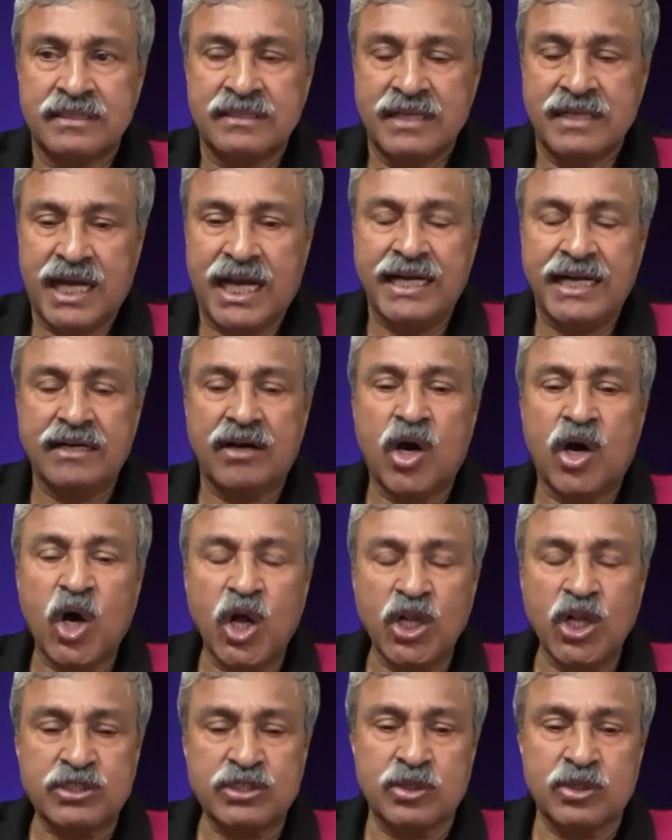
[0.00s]
and
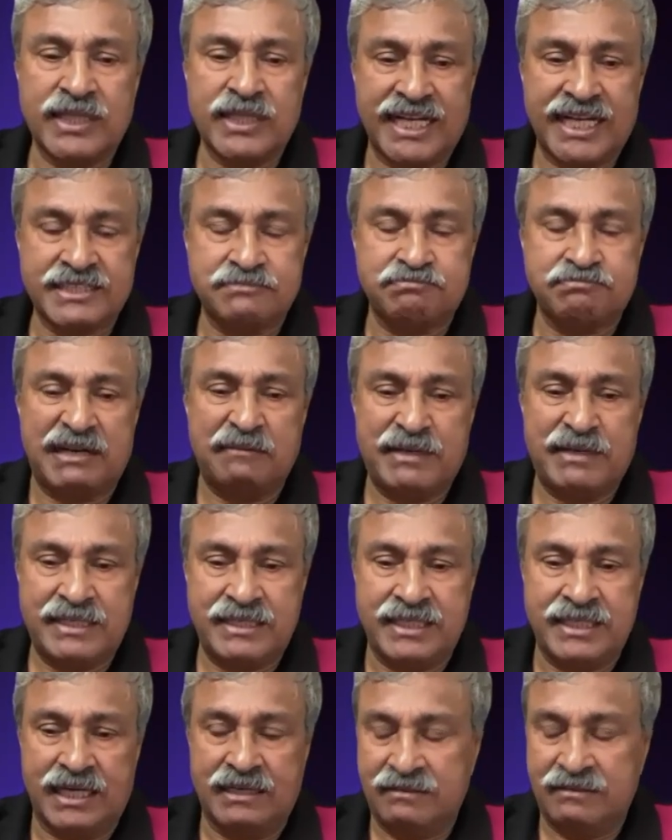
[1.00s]
also the experiment
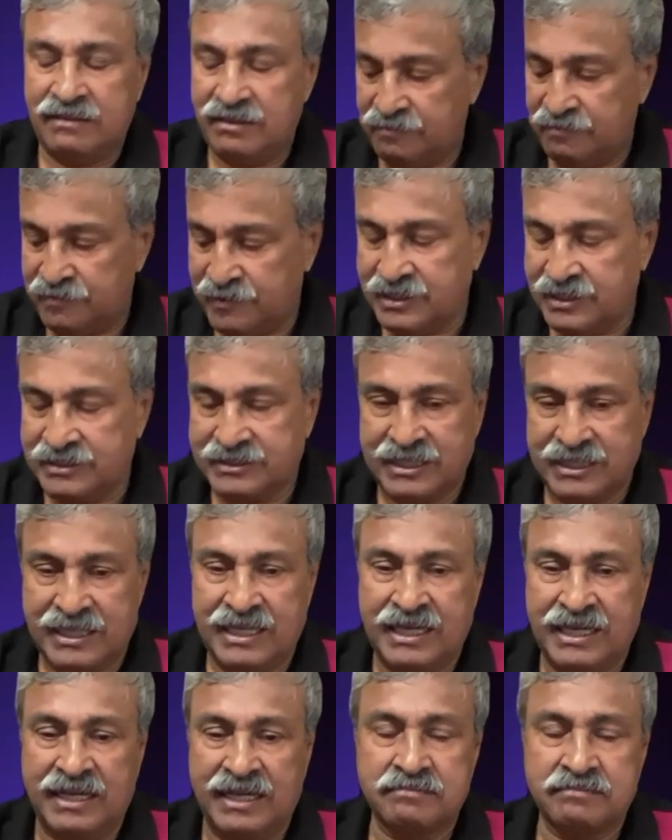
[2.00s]
done for the
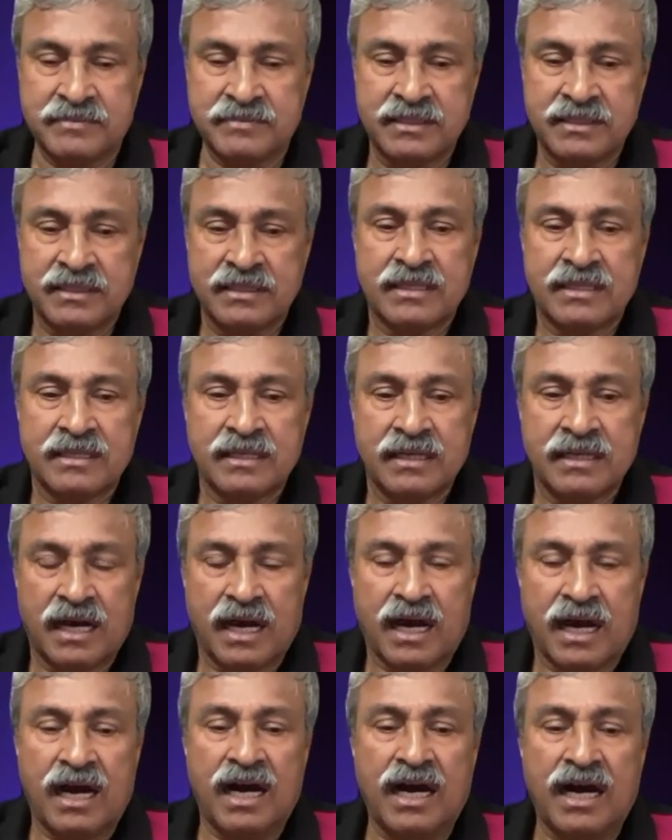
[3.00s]
same
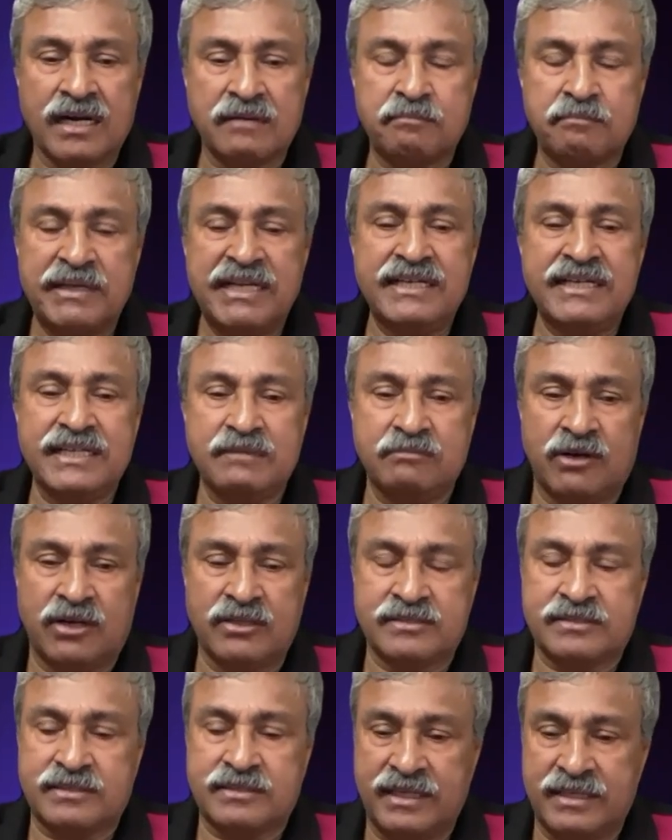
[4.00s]
are being
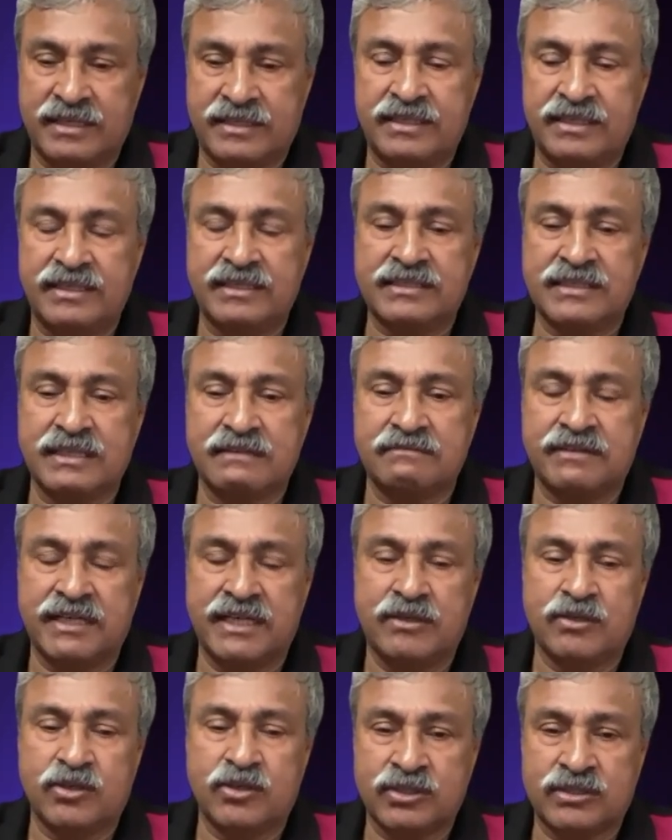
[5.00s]
demonstrated in the
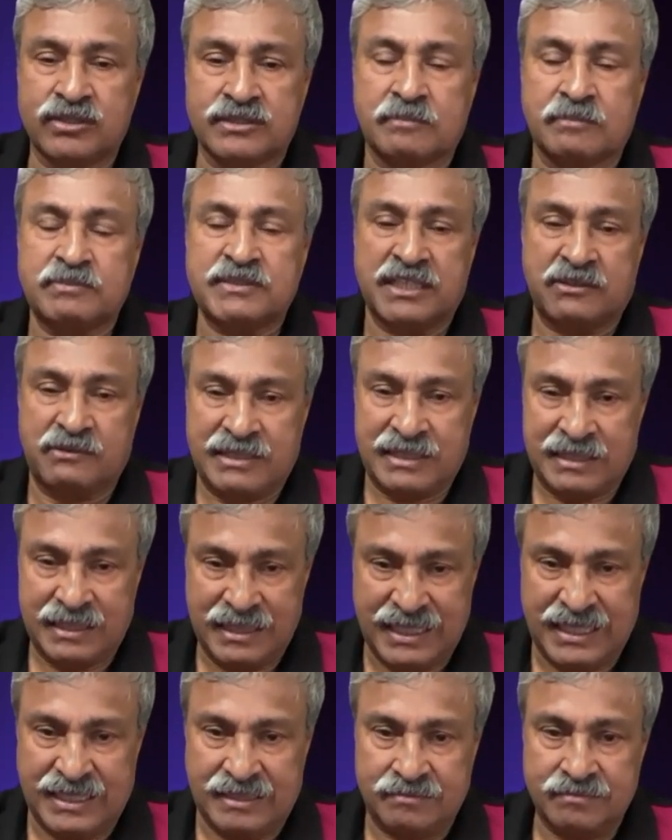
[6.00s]
videos
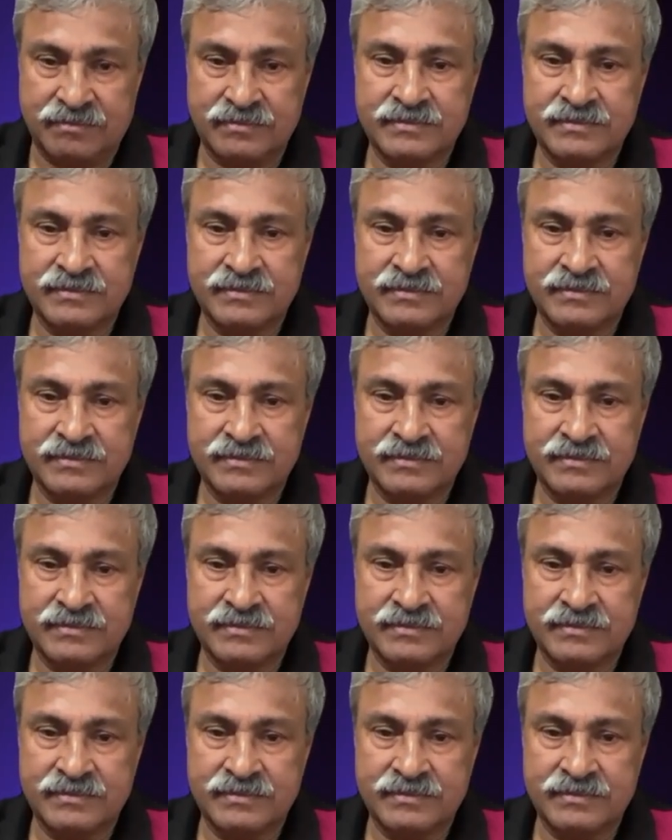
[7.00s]
subsequently.